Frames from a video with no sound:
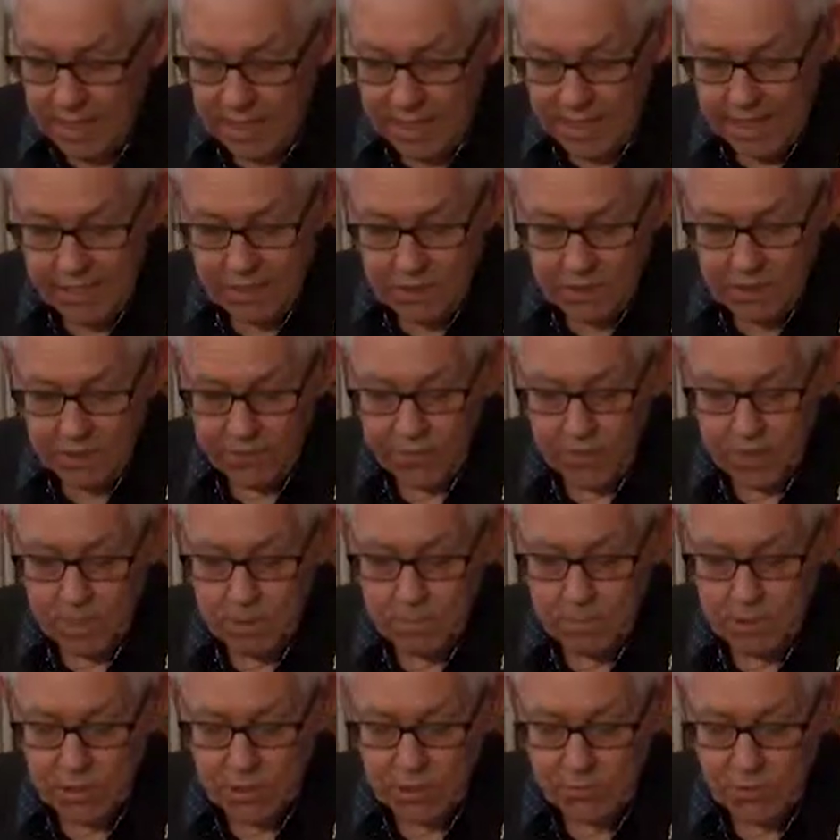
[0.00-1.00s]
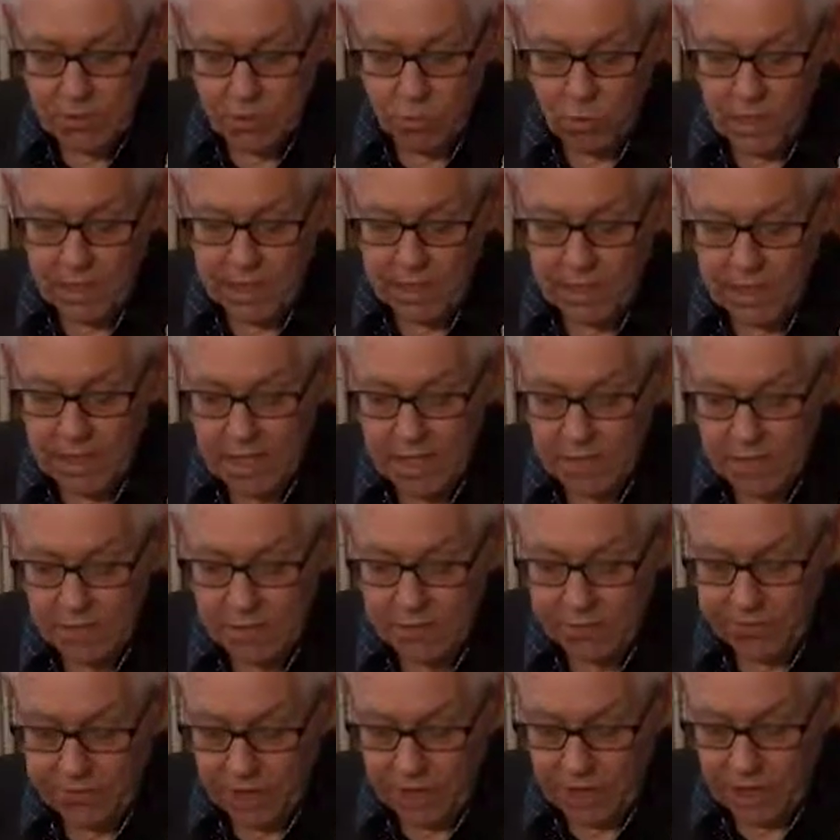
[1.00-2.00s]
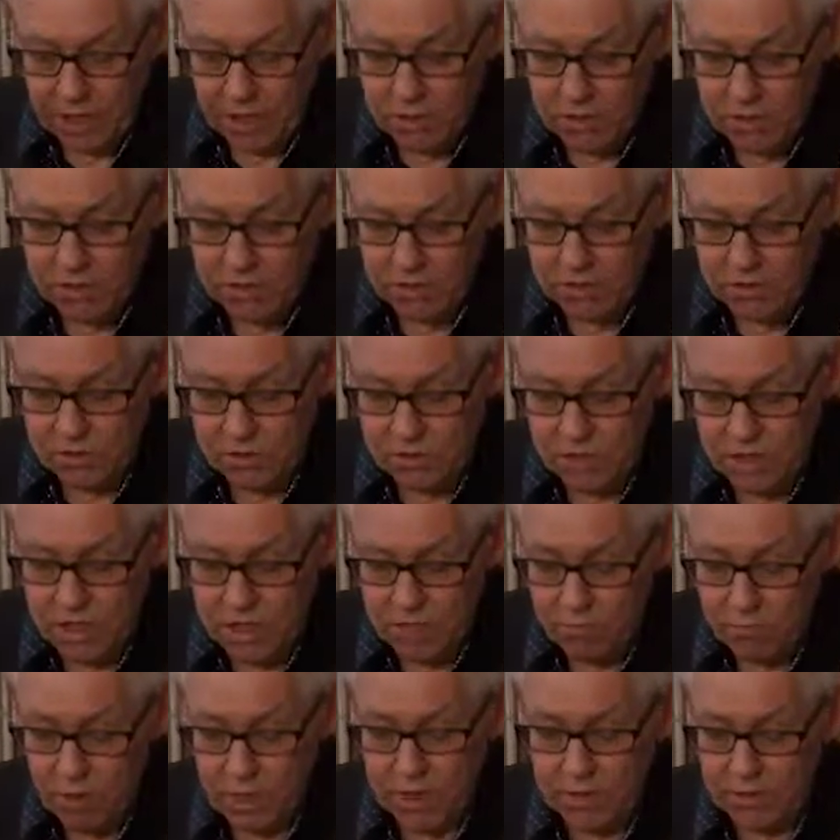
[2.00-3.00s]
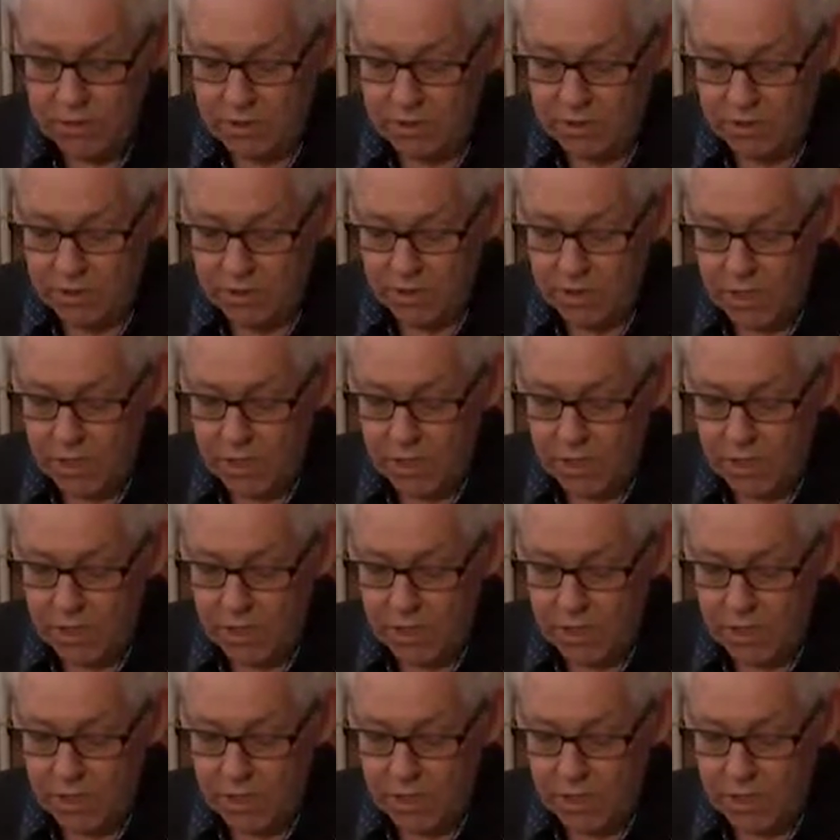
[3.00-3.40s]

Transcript: underdevelopment of the regulation for coast and sea relative to